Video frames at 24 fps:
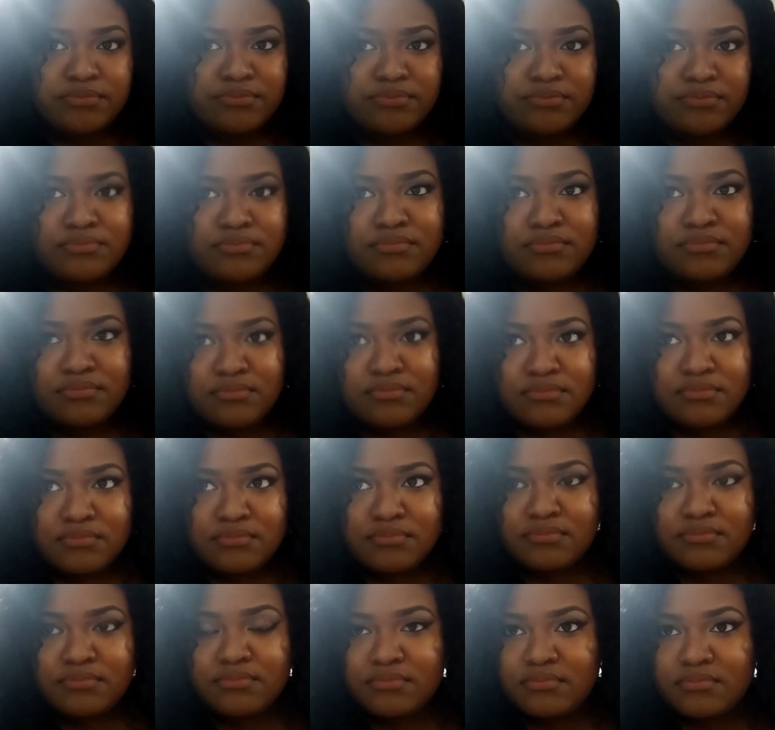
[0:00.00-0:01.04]

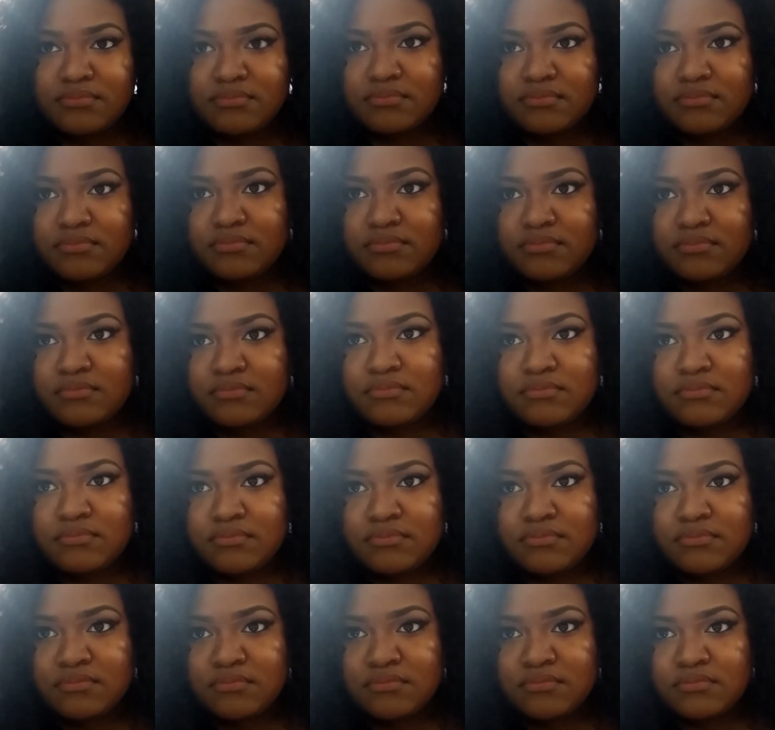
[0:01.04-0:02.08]

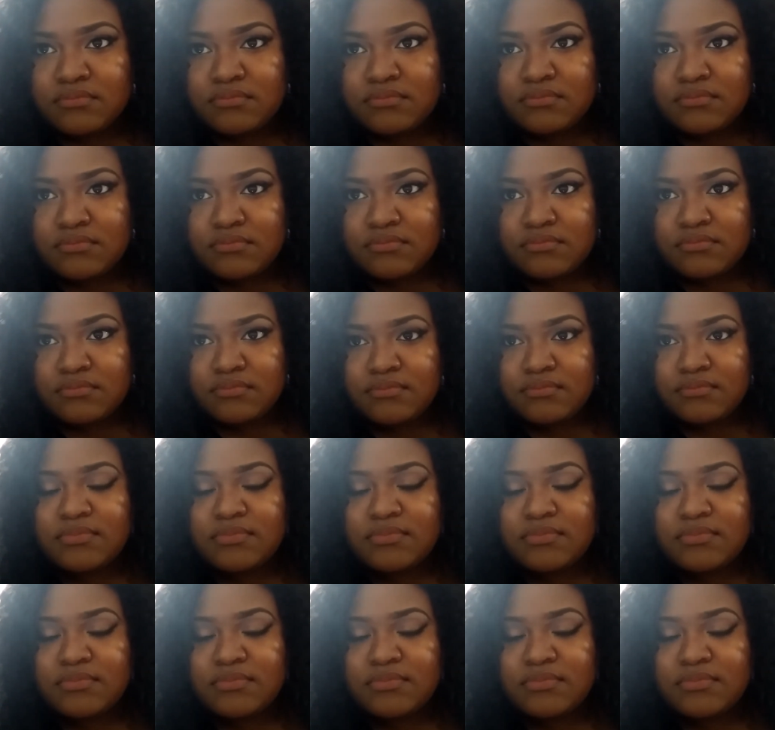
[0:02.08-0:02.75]
Nobody speaks.